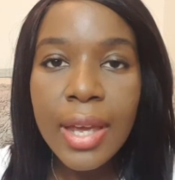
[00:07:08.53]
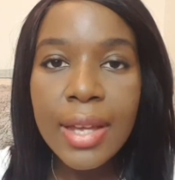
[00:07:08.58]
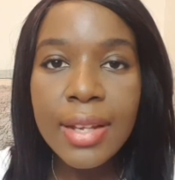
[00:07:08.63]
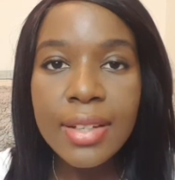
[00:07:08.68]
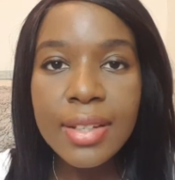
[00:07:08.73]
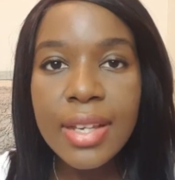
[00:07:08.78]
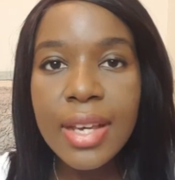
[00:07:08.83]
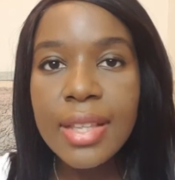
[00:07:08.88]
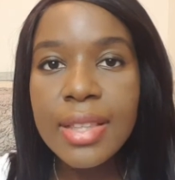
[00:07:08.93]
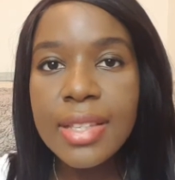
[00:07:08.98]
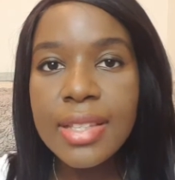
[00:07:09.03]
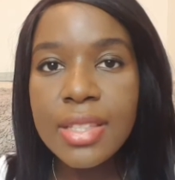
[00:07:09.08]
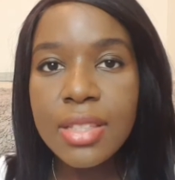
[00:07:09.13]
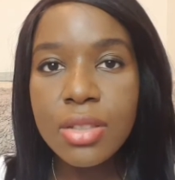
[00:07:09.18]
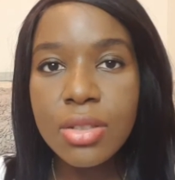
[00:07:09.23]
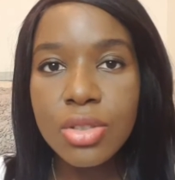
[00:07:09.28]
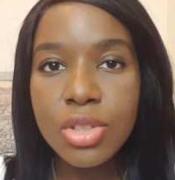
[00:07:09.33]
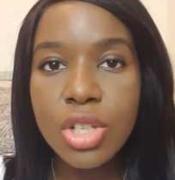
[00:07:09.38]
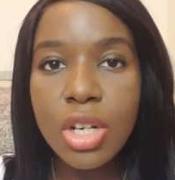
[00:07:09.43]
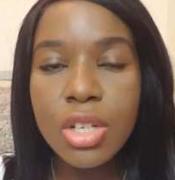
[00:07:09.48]
And again, this
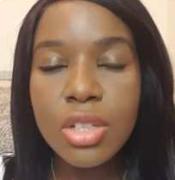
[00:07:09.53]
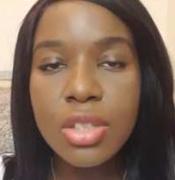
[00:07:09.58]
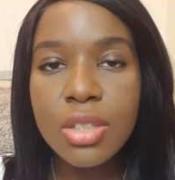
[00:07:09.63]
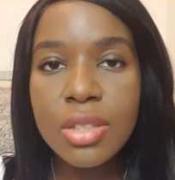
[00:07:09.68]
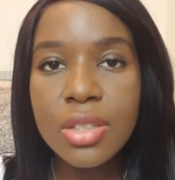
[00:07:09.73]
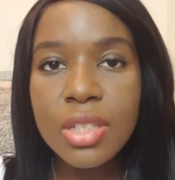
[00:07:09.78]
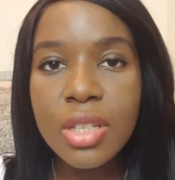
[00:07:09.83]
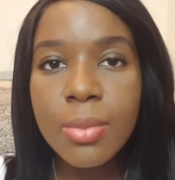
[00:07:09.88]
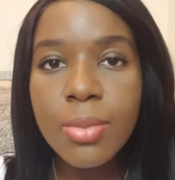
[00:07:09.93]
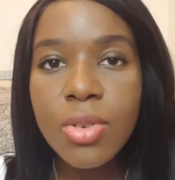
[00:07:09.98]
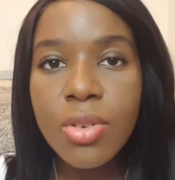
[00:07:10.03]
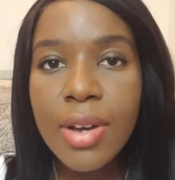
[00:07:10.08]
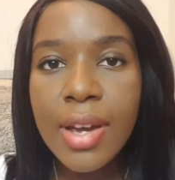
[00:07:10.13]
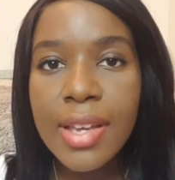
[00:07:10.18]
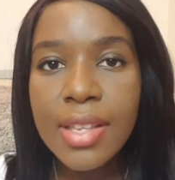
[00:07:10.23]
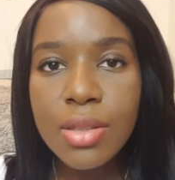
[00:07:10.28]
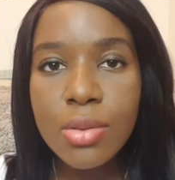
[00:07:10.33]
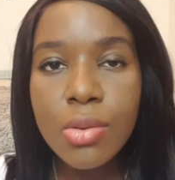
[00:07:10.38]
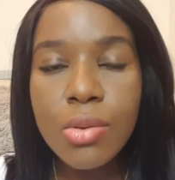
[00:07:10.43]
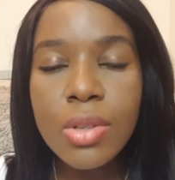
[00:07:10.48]
is your chance to
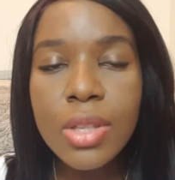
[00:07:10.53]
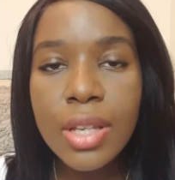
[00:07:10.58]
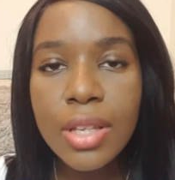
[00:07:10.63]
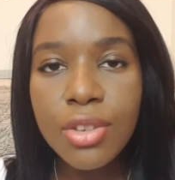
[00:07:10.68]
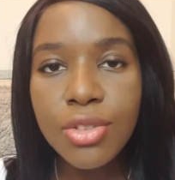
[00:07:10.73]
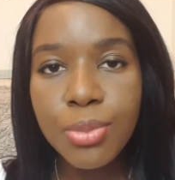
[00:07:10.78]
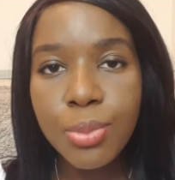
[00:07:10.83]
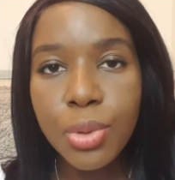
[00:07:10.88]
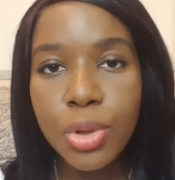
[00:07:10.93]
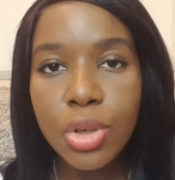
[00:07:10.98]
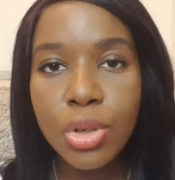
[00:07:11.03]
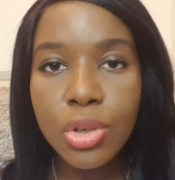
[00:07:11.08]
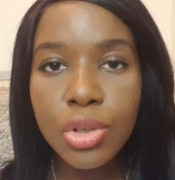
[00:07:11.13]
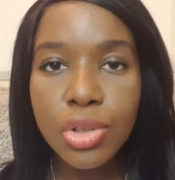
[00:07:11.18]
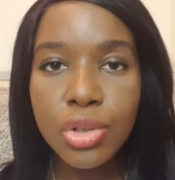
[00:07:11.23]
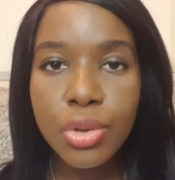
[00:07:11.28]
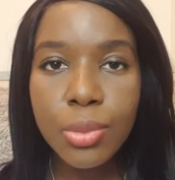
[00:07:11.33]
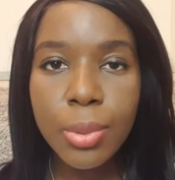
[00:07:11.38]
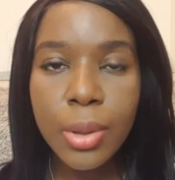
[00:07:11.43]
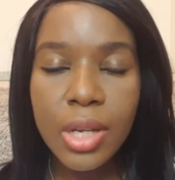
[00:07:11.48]
summarize all that you've put
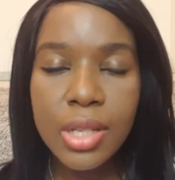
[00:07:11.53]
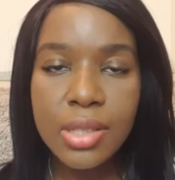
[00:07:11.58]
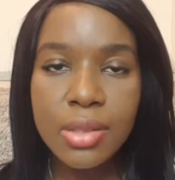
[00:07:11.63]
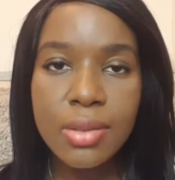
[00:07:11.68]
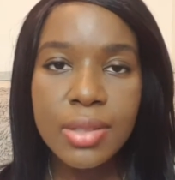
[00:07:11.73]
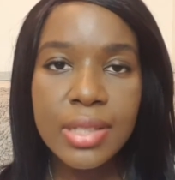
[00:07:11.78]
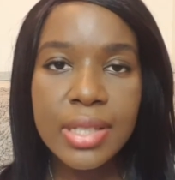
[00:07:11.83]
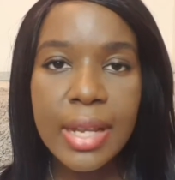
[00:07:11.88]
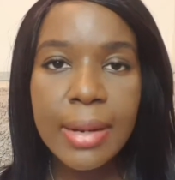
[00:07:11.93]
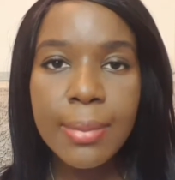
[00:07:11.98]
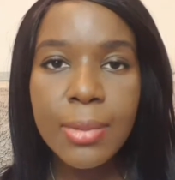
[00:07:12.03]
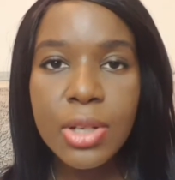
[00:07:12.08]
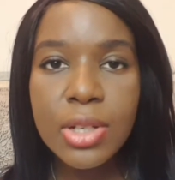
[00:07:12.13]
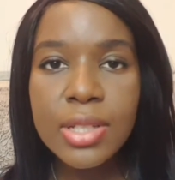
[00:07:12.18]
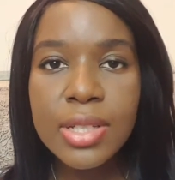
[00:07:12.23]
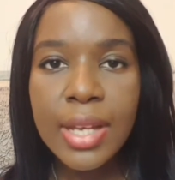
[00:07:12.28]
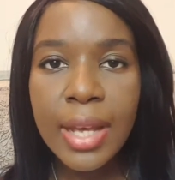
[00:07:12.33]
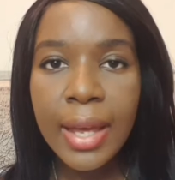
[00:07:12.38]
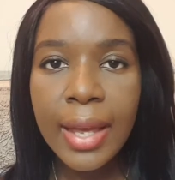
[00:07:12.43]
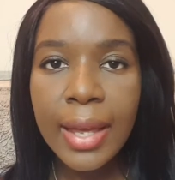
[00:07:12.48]
on your personal
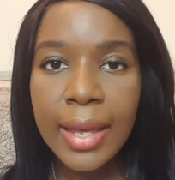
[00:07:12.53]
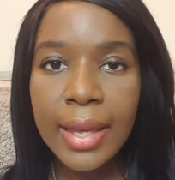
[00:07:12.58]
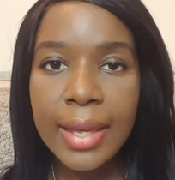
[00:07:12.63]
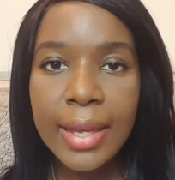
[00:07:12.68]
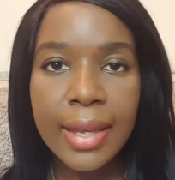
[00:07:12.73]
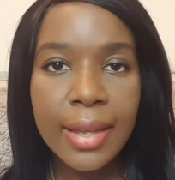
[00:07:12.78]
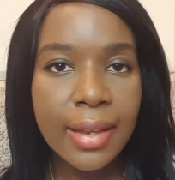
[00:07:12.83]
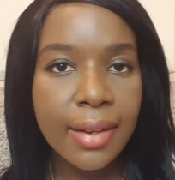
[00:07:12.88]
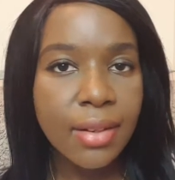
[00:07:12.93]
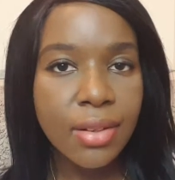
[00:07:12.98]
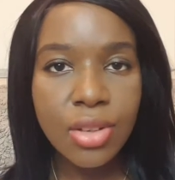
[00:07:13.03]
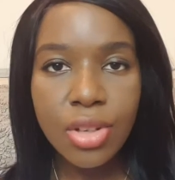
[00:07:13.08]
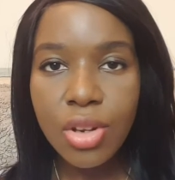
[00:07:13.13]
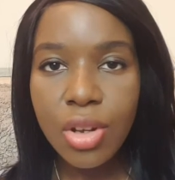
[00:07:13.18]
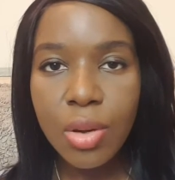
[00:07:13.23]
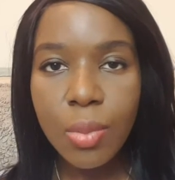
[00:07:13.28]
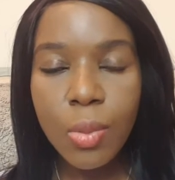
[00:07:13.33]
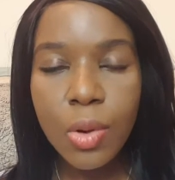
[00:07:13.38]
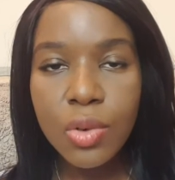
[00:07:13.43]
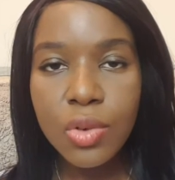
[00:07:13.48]
statement
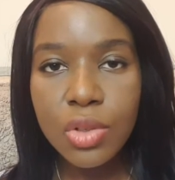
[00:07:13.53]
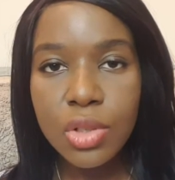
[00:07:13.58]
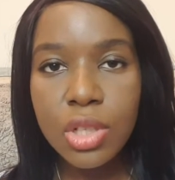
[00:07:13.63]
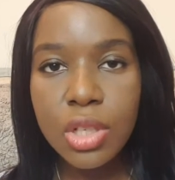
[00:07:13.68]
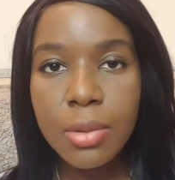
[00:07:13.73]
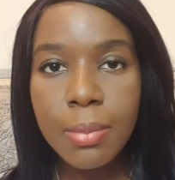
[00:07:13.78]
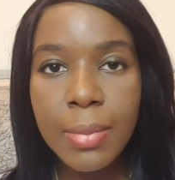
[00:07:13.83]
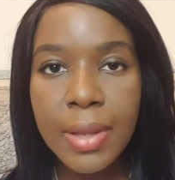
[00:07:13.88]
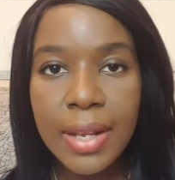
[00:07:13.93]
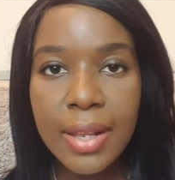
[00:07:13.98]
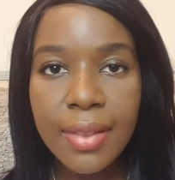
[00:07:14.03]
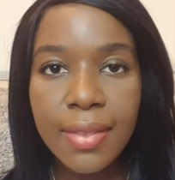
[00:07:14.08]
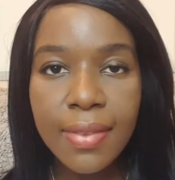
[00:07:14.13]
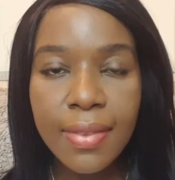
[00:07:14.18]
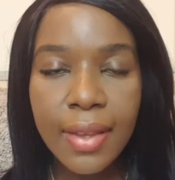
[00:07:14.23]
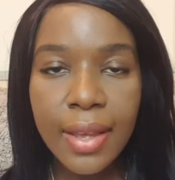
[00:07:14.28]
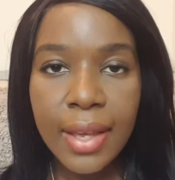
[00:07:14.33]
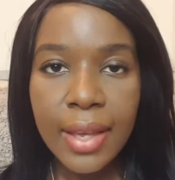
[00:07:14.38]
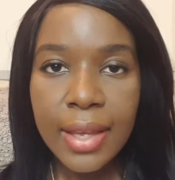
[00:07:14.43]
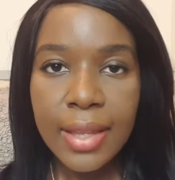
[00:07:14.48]
in, 1 or 2 minutes.